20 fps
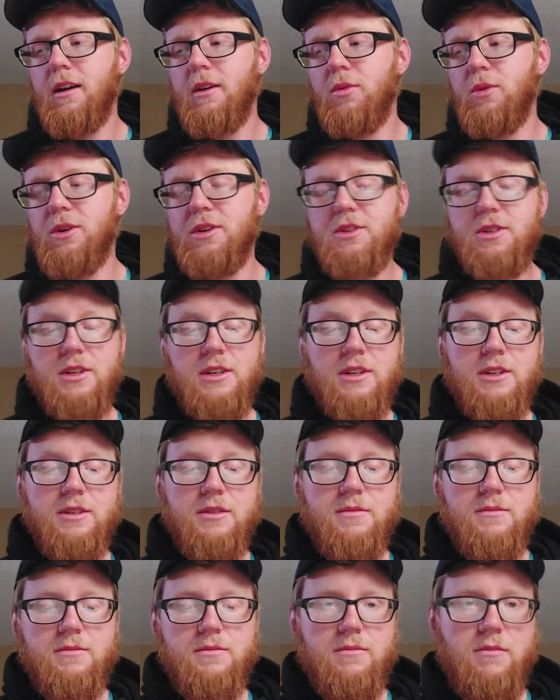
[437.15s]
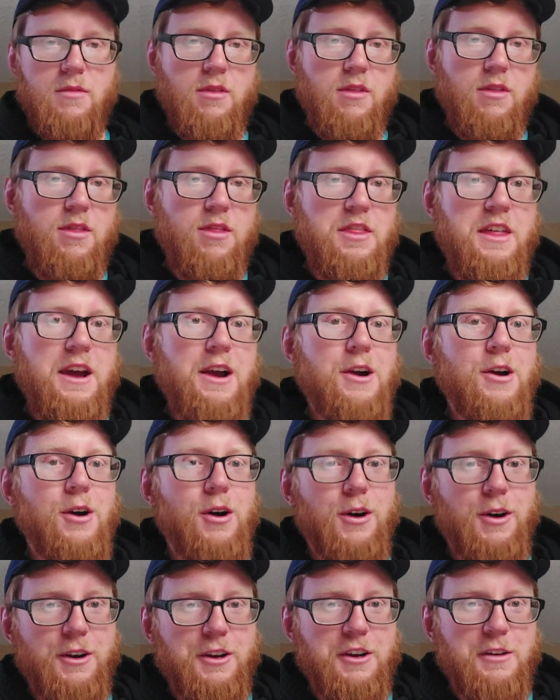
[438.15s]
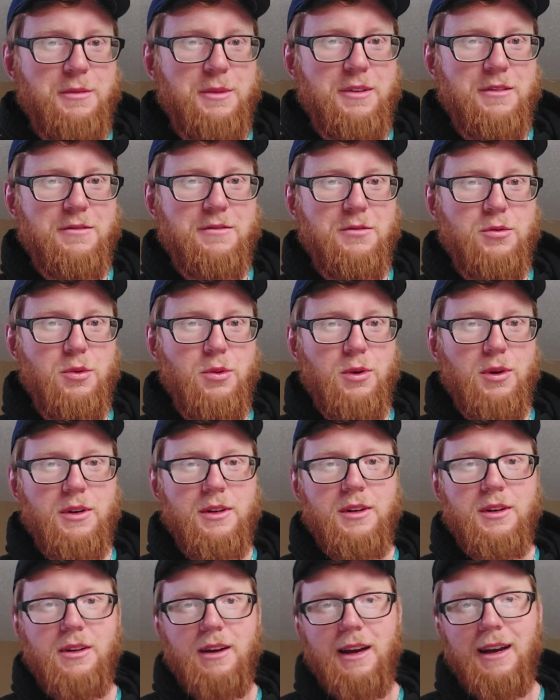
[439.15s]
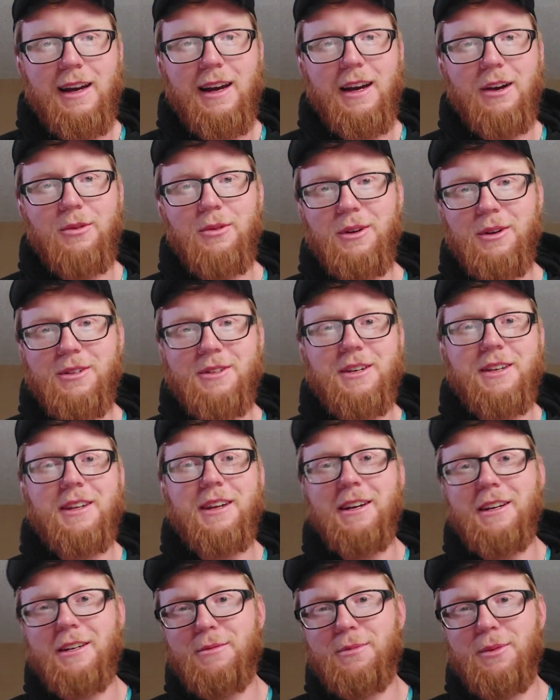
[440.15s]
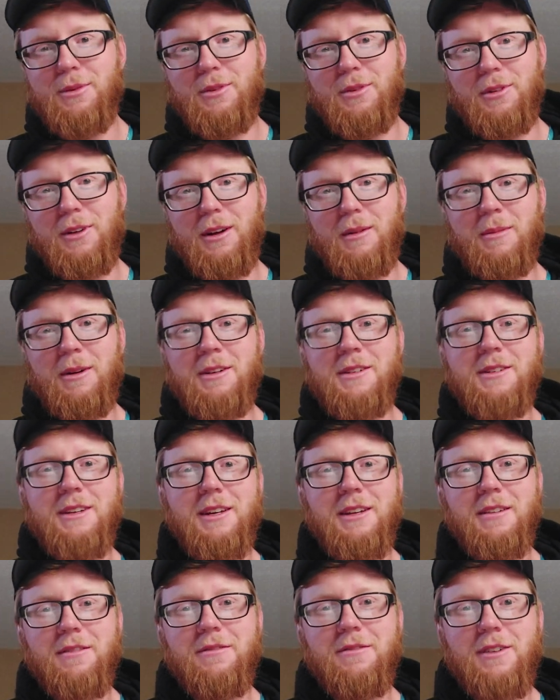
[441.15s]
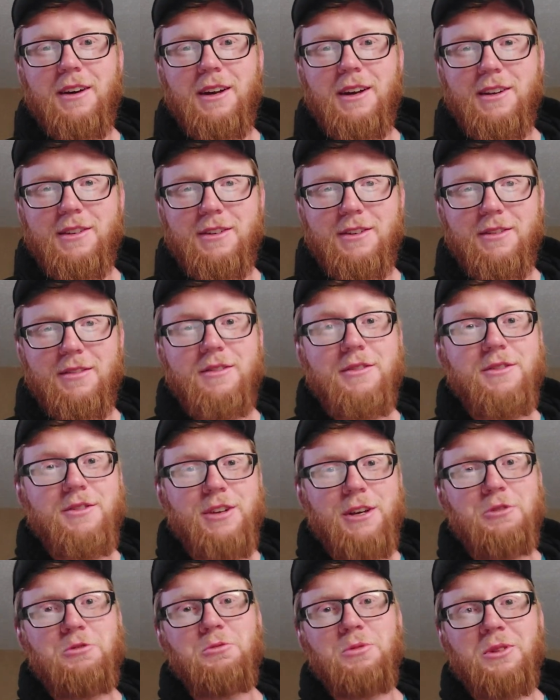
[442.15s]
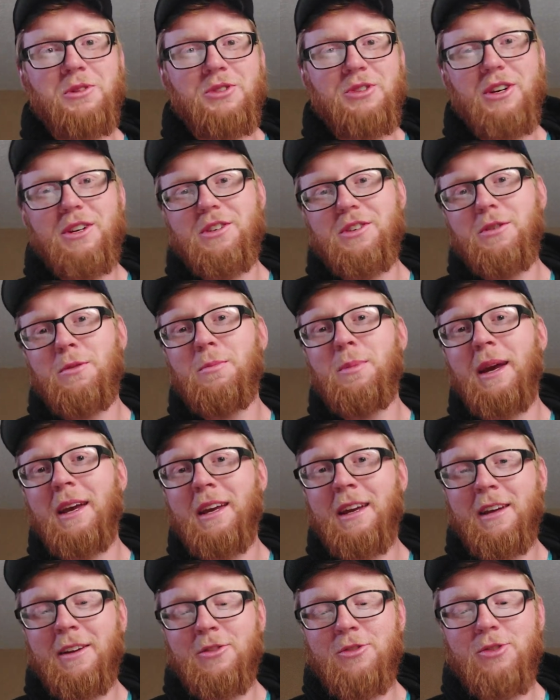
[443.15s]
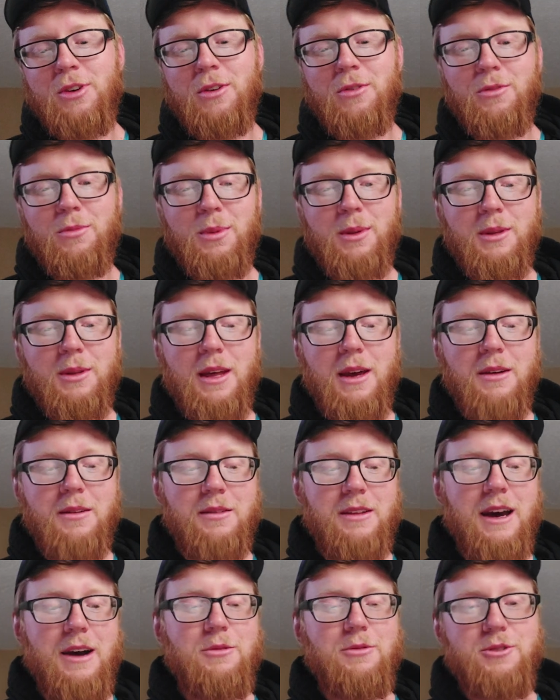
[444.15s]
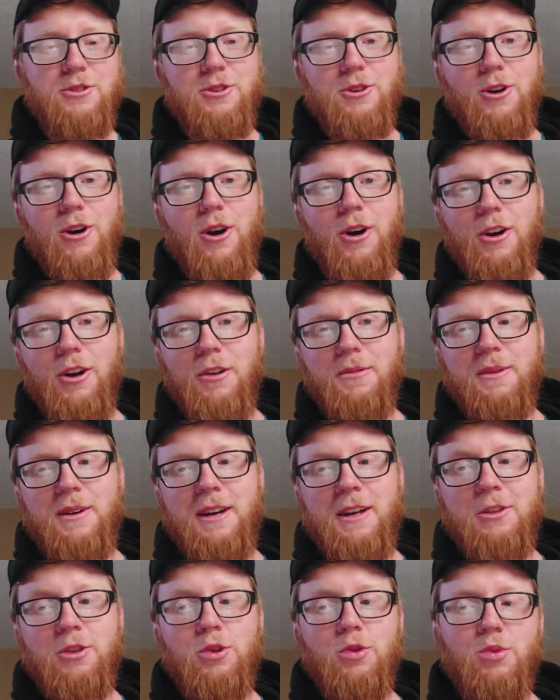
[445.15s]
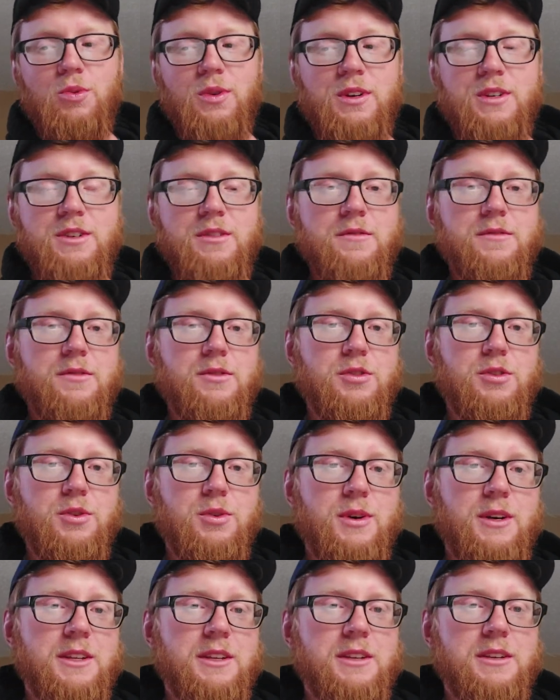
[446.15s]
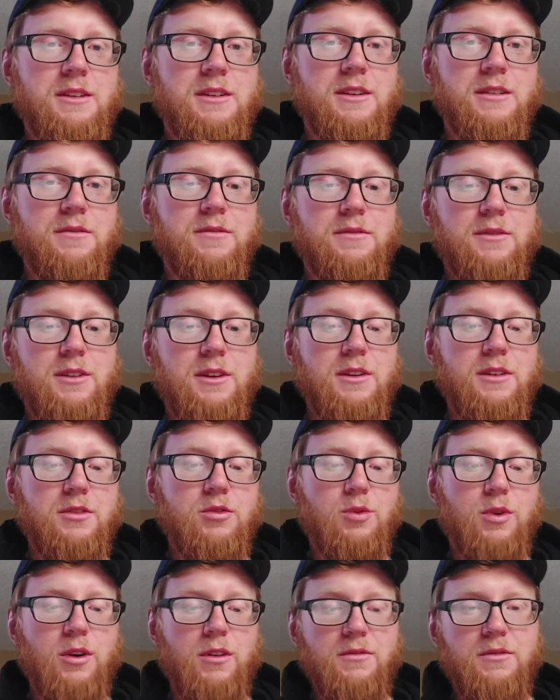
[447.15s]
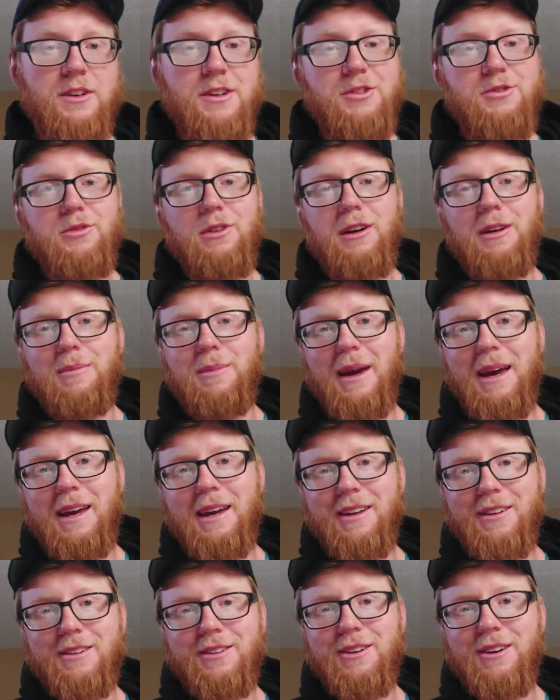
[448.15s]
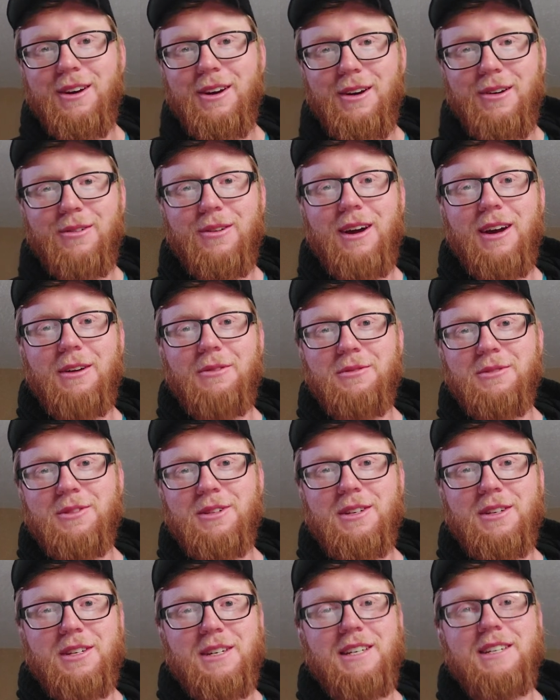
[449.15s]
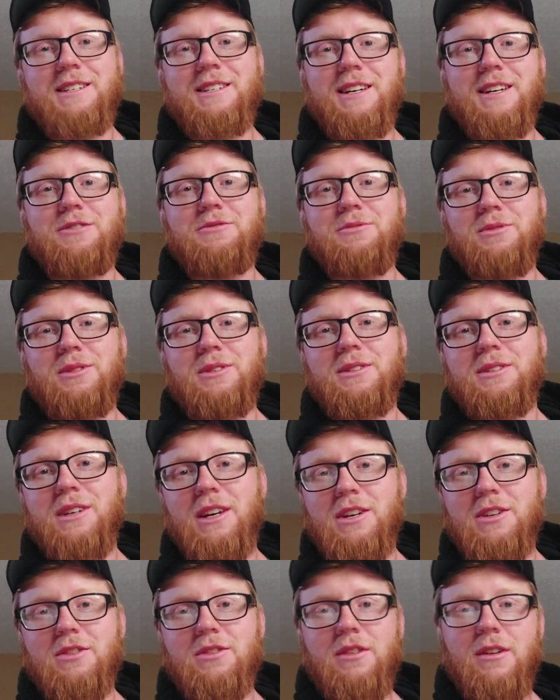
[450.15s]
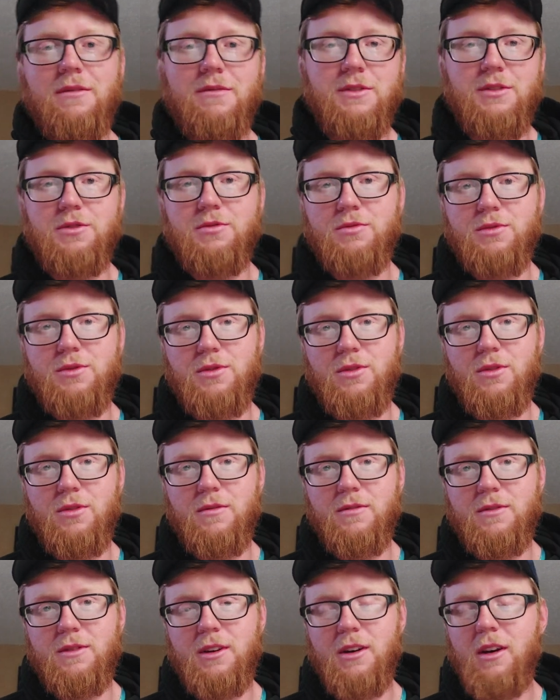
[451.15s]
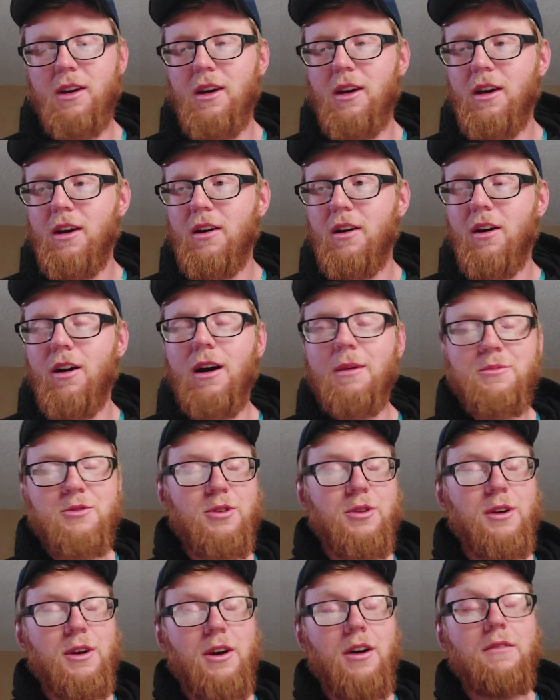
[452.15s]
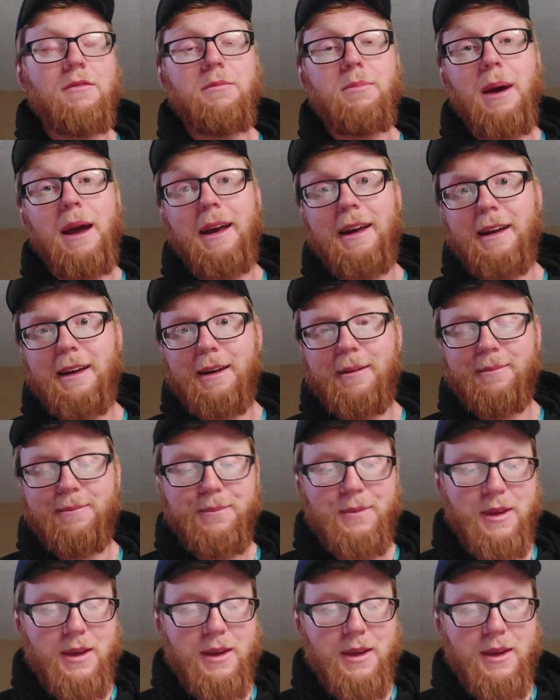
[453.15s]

Which is their argument for it. I kind of want to say that explicitly. I'm not saying the Fed isn't centralization of banking in general, but they, that was their argument and their reason for doing the, diff, the twelve district banks, right, was the decentralization of this reserves, or I'm sorry, of banking.